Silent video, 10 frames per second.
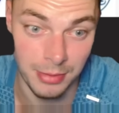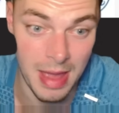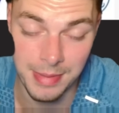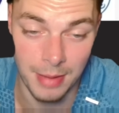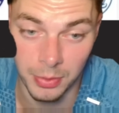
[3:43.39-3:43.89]
And
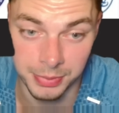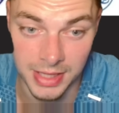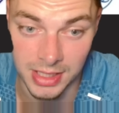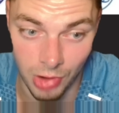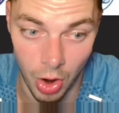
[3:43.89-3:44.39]
maybe I'm
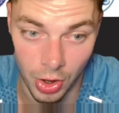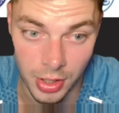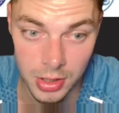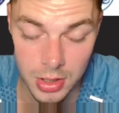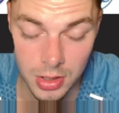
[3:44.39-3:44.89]
completely wrong,
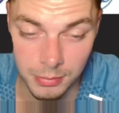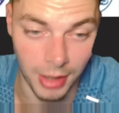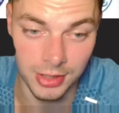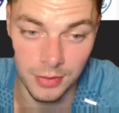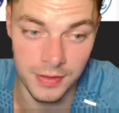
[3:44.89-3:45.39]
but I
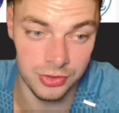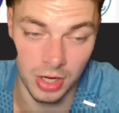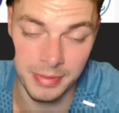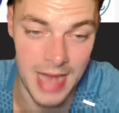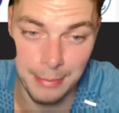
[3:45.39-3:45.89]
don't think there's going
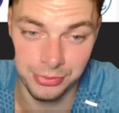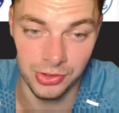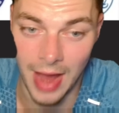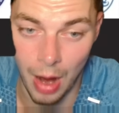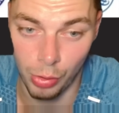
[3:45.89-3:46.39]
to be an absolute
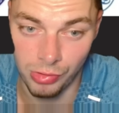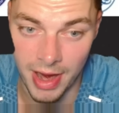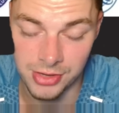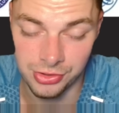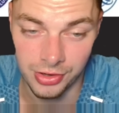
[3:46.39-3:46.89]

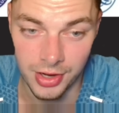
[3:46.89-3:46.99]
outrage.